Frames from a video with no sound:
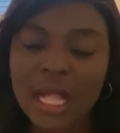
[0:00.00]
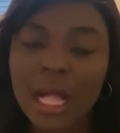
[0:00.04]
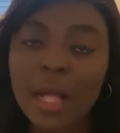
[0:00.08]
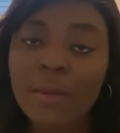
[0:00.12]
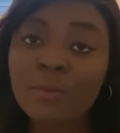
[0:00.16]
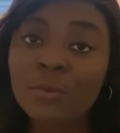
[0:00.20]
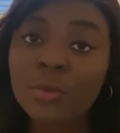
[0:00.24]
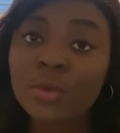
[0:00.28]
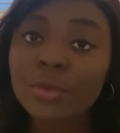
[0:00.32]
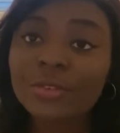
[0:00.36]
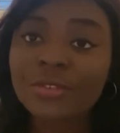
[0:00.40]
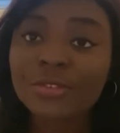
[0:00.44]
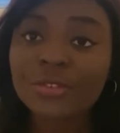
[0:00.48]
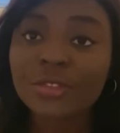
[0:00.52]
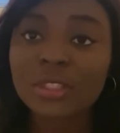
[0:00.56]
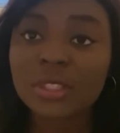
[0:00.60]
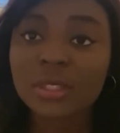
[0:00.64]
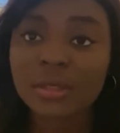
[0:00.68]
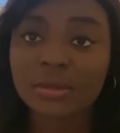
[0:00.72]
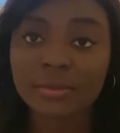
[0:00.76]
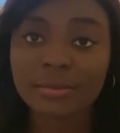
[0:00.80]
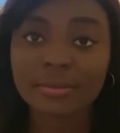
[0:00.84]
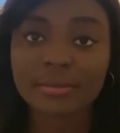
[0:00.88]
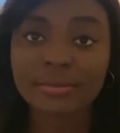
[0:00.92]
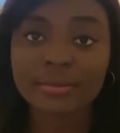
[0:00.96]
moved.
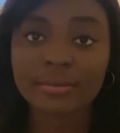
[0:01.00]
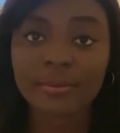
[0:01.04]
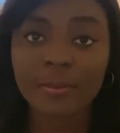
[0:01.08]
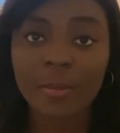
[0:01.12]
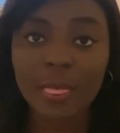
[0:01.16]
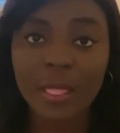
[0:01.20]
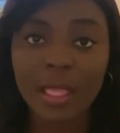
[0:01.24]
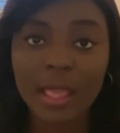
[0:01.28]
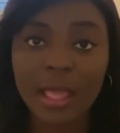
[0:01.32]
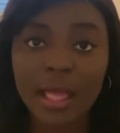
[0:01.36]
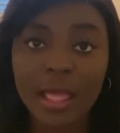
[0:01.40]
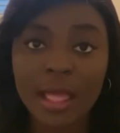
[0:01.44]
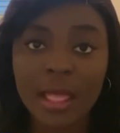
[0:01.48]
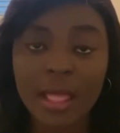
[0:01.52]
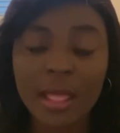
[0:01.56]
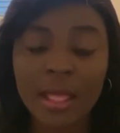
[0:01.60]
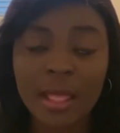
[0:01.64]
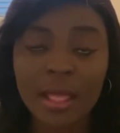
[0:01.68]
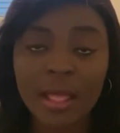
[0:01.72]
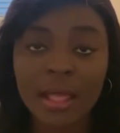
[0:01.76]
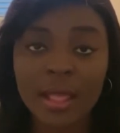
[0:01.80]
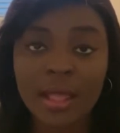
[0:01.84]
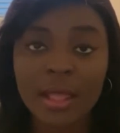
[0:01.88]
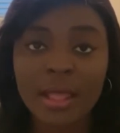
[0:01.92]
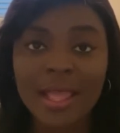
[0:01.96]

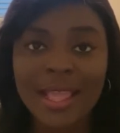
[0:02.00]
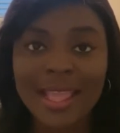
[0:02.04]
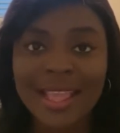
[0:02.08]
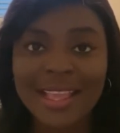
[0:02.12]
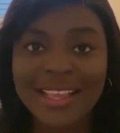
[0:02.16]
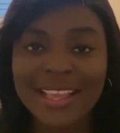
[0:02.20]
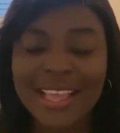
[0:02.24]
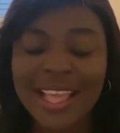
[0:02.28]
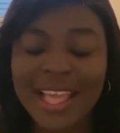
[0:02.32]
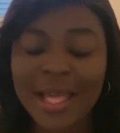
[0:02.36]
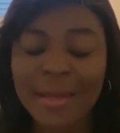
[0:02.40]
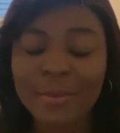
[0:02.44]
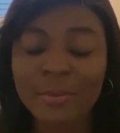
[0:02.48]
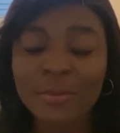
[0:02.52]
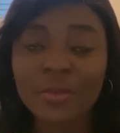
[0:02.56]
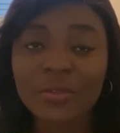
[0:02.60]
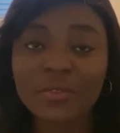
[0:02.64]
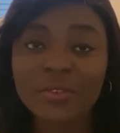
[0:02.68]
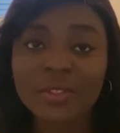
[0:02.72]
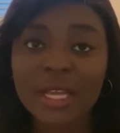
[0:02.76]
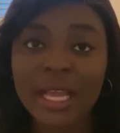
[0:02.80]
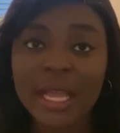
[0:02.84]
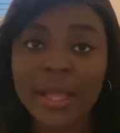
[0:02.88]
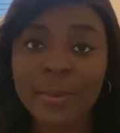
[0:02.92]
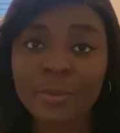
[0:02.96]

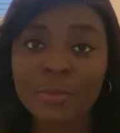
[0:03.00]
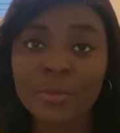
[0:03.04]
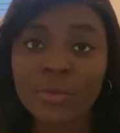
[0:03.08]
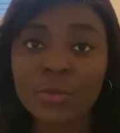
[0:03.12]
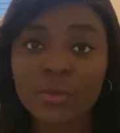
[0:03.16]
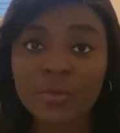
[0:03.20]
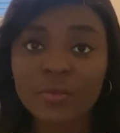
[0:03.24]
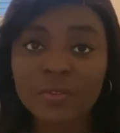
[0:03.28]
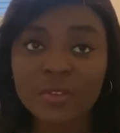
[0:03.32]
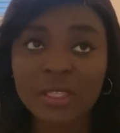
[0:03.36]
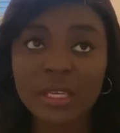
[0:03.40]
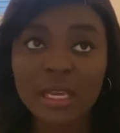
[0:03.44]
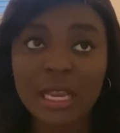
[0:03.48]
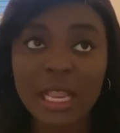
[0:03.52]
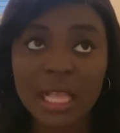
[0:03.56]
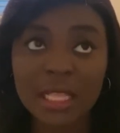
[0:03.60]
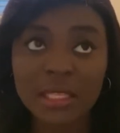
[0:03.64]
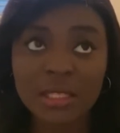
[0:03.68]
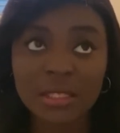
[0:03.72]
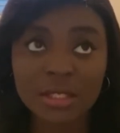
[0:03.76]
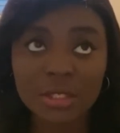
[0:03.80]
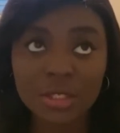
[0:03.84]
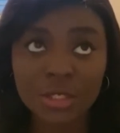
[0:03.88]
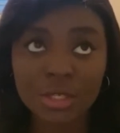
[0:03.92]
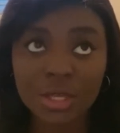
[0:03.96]
I moved
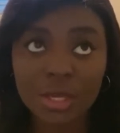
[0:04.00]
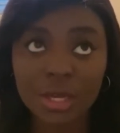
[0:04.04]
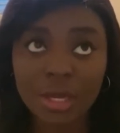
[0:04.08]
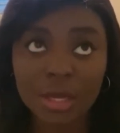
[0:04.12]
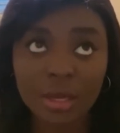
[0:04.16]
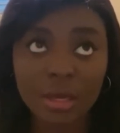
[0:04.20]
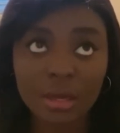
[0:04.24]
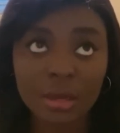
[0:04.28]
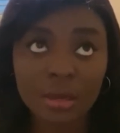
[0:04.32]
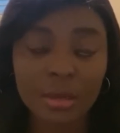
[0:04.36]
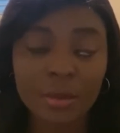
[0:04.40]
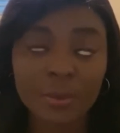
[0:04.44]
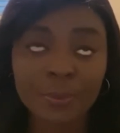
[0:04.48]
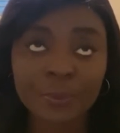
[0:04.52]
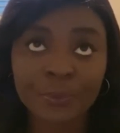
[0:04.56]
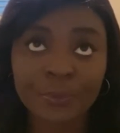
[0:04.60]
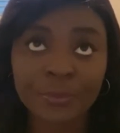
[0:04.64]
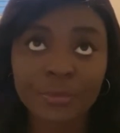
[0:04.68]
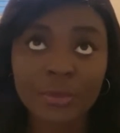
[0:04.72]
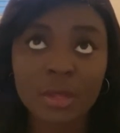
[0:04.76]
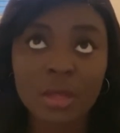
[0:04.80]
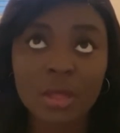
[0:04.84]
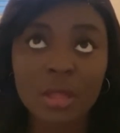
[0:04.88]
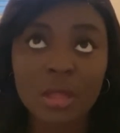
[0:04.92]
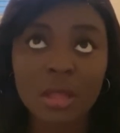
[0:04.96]
last year,
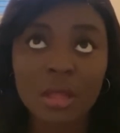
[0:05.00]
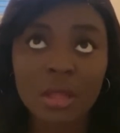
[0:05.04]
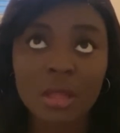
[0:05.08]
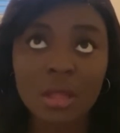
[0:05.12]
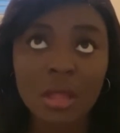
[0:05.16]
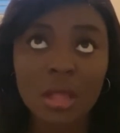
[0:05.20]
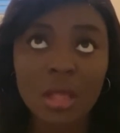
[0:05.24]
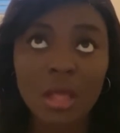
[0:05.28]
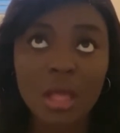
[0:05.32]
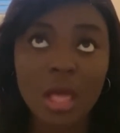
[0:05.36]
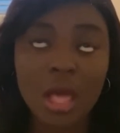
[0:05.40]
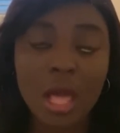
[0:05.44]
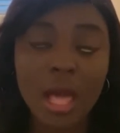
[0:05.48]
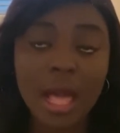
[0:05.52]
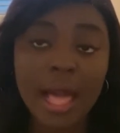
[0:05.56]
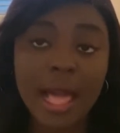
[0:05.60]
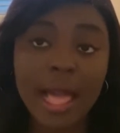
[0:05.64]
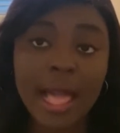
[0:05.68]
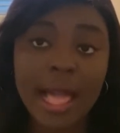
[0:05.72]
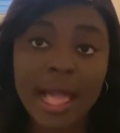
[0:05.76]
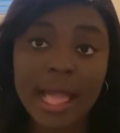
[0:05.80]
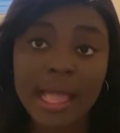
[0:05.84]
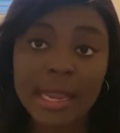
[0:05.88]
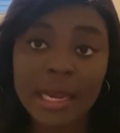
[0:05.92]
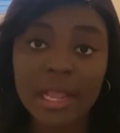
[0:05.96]

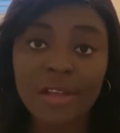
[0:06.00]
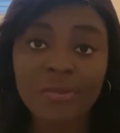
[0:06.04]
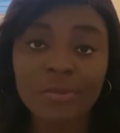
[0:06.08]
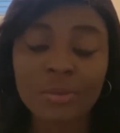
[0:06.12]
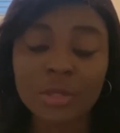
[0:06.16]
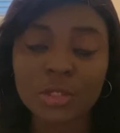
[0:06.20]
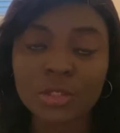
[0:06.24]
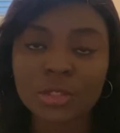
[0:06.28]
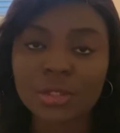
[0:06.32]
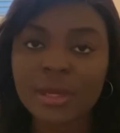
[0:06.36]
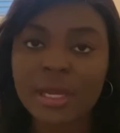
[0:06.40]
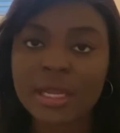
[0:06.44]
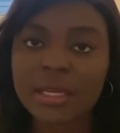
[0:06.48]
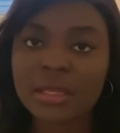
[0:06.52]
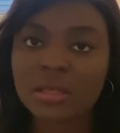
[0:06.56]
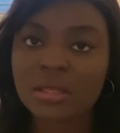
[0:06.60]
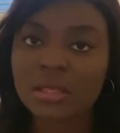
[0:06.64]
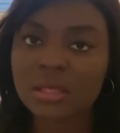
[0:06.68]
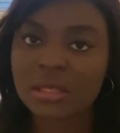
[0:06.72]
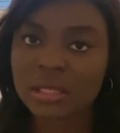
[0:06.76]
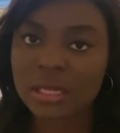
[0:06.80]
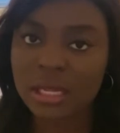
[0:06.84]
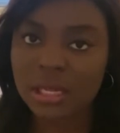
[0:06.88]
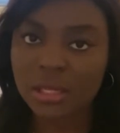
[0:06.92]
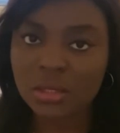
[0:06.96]
and I've been trying to
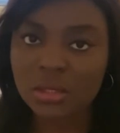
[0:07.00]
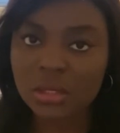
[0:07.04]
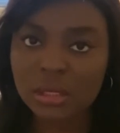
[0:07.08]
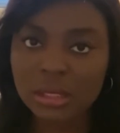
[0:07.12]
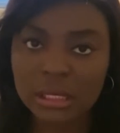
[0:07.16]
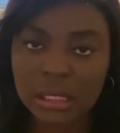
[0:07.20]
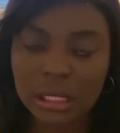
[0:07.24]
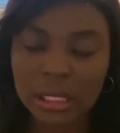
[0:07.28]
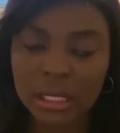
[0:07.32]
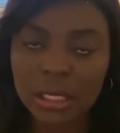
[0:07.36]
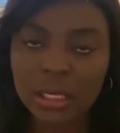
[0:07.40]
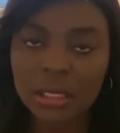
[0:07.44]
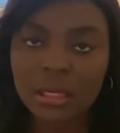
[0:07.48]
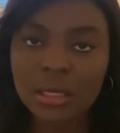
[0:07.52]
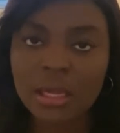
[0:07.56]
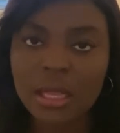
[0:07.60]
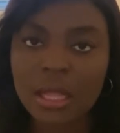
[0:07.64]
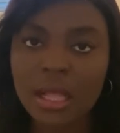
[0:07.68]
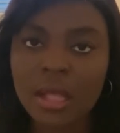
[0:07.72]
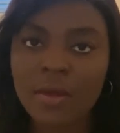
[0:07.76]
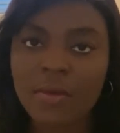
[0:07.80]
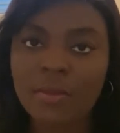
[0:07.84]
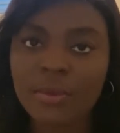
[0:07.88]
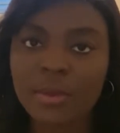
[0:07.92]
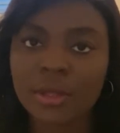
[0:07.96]
settle in.
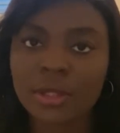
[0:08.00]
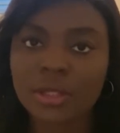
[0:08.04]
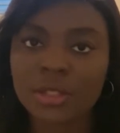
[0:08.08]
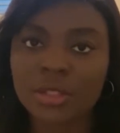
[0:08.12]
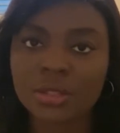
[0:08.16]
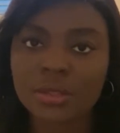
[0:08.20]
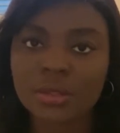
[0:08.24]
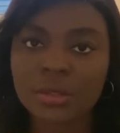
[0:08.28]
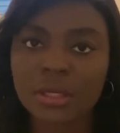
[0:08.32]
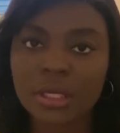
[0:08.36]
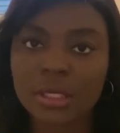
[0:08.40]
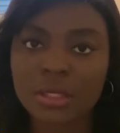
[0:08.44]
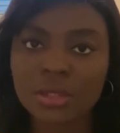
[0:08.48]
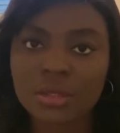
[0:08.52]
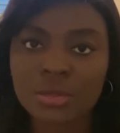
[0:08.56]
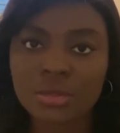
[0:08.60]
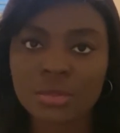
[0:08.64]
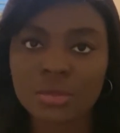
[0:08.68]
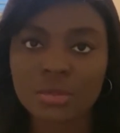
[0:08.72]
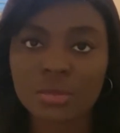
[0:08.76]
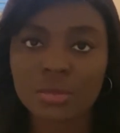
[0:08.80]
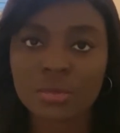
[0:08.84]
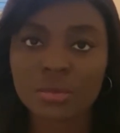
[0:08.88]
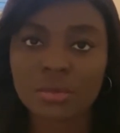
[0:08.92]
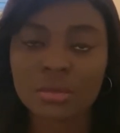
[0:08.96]

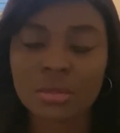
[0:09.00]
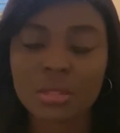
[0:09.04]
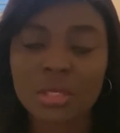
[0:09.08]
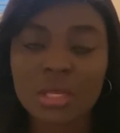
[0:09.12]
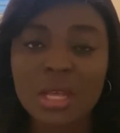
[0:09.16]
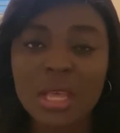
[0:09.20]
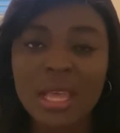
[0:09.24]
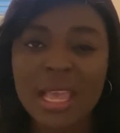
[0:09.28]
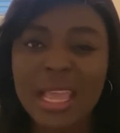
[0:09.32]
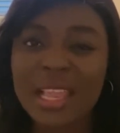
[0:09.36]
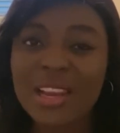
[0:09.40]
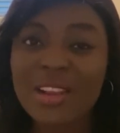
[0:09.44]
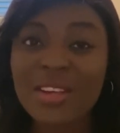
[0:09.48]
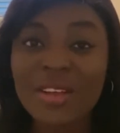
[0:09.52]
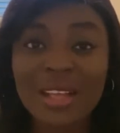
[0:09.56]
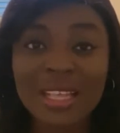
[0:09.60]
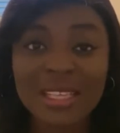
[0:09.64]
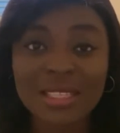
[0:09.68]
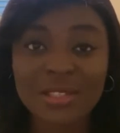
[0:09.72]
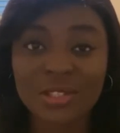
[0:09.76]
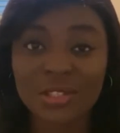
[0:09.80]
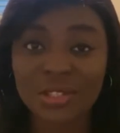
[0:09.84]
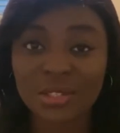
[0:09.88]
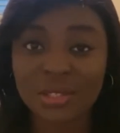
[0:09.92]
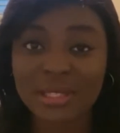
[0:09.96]
A lot
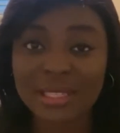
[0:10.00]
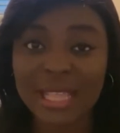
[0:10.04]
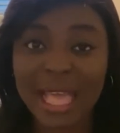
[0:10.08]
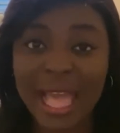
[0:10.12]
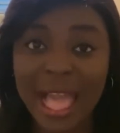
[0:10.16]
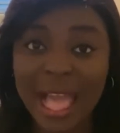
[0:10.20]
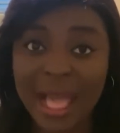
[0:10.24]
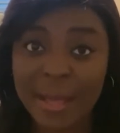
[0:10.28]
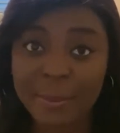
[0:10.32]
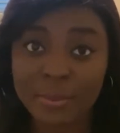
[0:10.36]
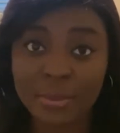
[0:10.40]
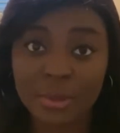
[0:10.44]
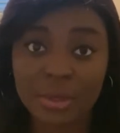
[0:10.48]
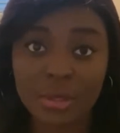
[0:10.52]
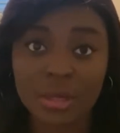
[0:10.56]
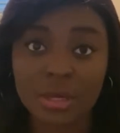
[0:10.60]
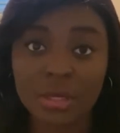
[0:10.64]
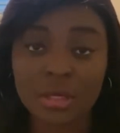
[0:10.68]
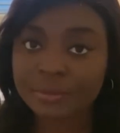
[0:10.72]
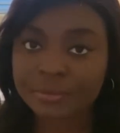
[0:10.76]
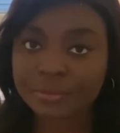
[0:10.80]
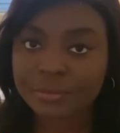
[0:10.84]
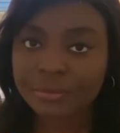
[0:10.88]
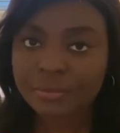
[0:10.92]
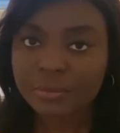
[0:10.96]
has just
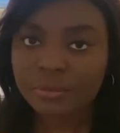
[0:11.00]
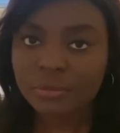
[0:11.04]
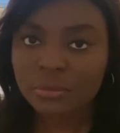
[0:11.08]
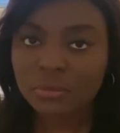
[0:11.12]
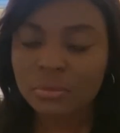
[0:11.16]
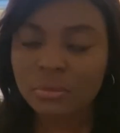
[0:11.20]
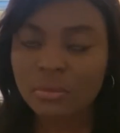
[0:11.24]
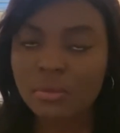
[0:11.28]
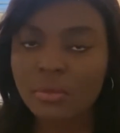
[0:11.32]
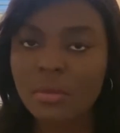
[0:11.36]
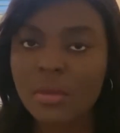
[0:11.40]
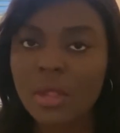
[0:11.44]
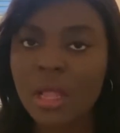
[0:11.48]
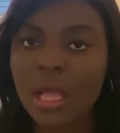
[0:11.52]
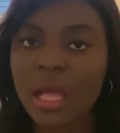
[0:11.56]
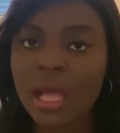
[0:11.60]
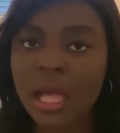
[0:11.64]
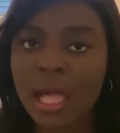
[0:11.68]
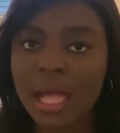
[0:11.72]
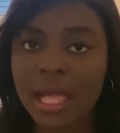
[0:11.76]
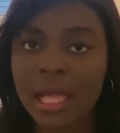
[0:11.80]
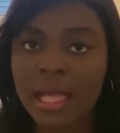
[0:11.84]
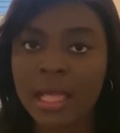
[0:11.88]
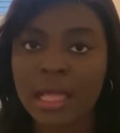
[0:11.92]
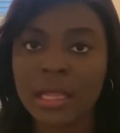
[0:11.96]
happened,
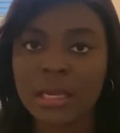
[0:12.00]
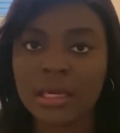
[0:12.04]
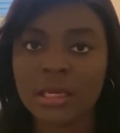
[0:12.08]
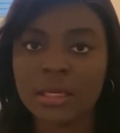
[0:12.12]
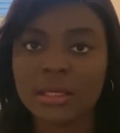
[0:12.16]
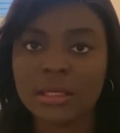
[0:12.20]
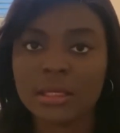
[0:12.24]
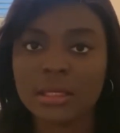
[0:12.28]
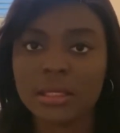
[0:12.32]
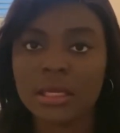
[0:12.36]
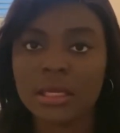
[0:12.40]
and